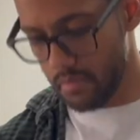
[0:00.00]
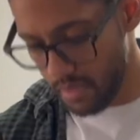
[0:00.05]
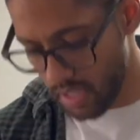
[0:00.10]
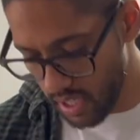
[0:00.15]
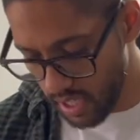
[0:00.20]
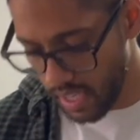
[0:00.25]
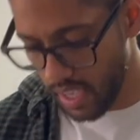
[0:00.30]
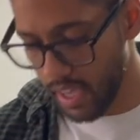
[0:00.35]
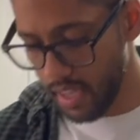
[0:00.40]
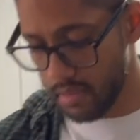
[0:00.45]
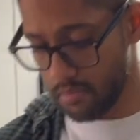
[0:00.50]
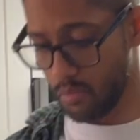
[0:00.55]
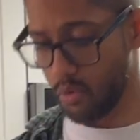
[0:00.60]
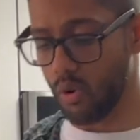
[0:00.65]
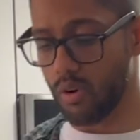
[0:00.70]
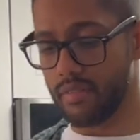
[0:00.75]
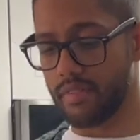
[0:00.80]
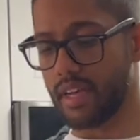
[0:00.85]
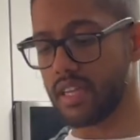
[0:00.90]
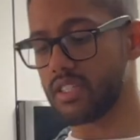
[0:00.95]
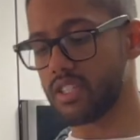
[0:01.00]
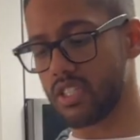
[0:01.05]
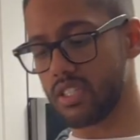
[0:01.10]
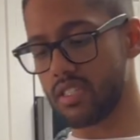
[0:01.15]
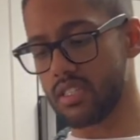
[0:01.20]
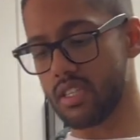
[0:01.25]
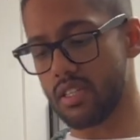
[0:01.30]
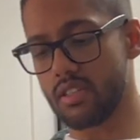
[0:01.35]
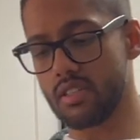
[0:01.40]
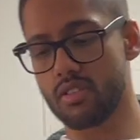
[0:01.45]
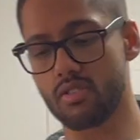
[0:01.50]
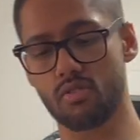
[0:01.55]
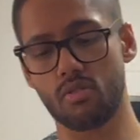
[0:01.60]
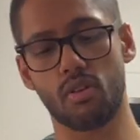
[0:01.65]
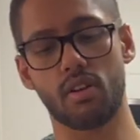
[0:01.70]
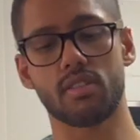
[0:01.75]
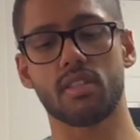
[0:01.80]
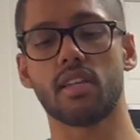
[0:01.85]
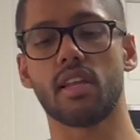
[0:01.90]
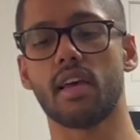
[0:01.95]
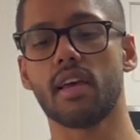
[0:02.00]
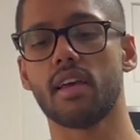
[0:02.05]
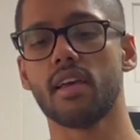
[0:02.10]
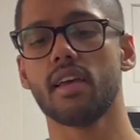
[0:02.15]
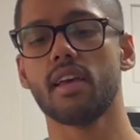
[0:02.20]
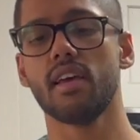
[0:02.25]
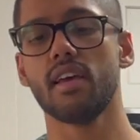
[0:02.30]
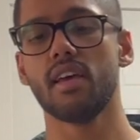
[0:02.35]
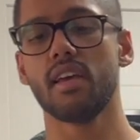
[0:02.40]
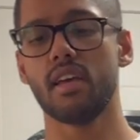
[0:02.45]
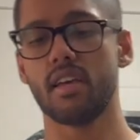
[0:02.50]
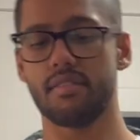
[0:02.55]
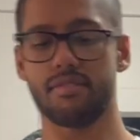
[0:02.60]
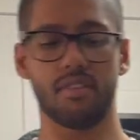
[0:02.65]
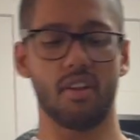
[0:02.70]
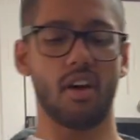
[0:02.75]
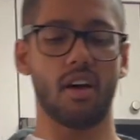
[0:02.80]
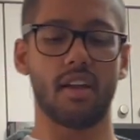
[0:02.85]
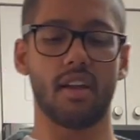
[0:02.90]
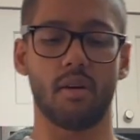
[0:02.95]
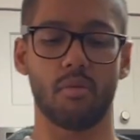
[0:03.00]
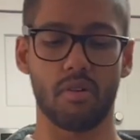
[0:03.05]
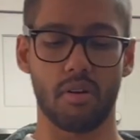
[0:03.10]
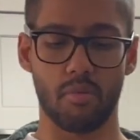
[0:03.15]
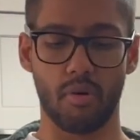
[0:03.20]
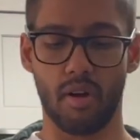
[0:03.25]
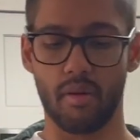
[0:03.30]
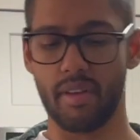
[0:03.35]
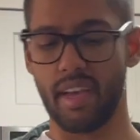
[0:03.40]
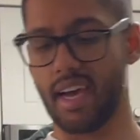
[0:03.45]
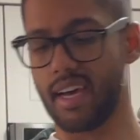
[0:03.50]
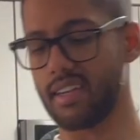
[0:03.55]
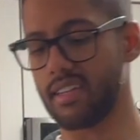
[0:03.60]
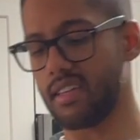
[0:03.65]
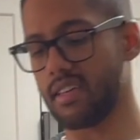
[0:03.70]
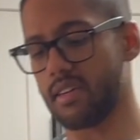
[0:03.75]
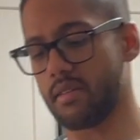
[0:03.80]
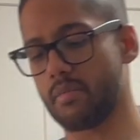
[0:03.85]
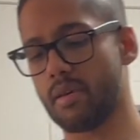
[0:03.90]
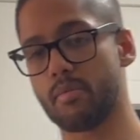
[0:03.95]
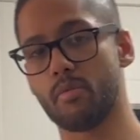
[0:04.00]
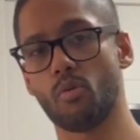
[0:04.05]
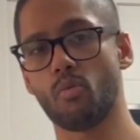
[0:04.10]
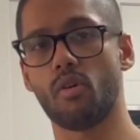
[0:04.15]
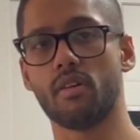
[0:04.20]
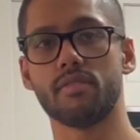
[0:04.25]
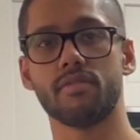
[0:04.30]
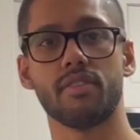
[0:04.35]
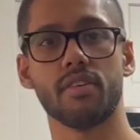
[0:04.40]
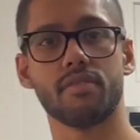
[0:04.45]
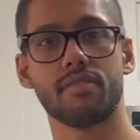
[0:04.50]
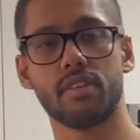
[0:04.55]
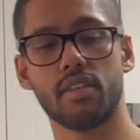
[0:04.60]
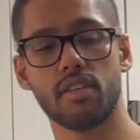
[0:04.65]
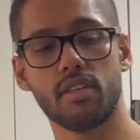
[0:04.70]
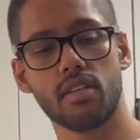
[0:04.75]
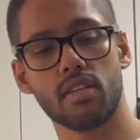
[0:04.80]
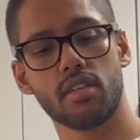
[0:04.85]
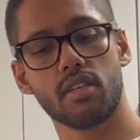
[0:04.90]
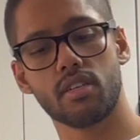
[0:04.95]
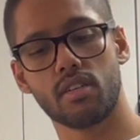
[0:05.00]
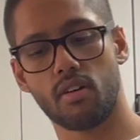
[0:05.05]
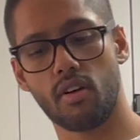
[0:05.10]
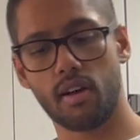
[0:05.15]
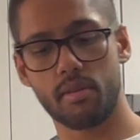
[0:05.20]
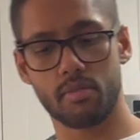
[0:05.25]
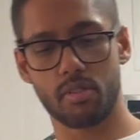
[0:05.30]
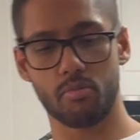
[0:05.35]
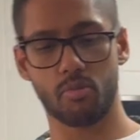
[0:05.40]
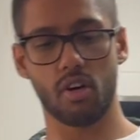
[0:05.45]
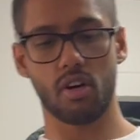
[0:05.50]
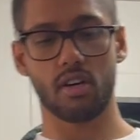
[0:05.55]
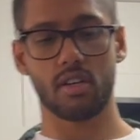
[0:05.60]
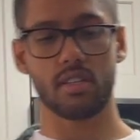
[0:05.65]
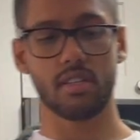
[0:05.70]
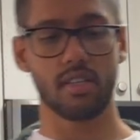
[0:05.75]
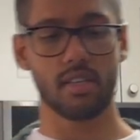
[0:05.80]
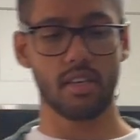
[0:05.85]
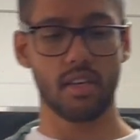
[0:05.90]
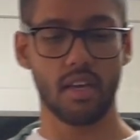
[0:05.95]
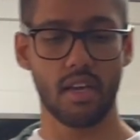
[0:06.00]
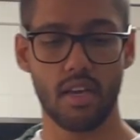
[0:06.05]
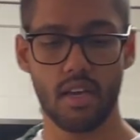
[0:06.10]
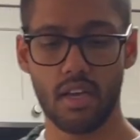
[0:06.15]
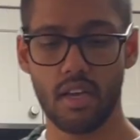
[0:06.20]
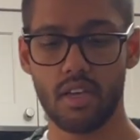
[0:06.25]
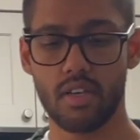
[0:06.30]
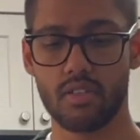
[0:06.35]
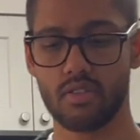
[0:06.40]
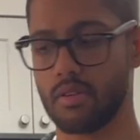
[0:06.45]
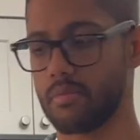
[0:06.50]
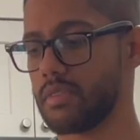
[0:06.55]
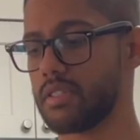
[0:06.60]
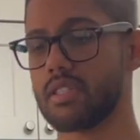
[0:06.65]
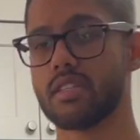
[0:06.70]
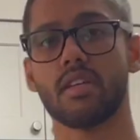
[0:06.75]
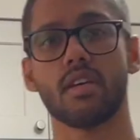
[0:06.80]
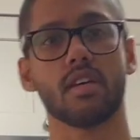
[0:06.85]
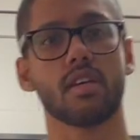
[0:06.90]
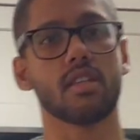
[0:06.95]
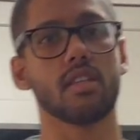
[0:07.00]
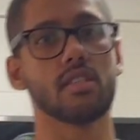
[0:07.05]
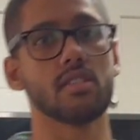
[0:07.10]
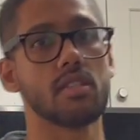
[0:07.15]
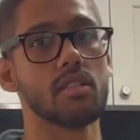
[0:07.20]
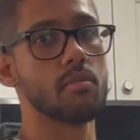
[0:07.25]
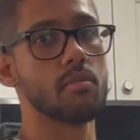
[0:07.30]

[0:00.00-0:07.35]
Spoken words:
gonna get more veggies in throughout the day. If not, I would probably added like maybe 150 grams of broccoli. So I'm gonna stick this in the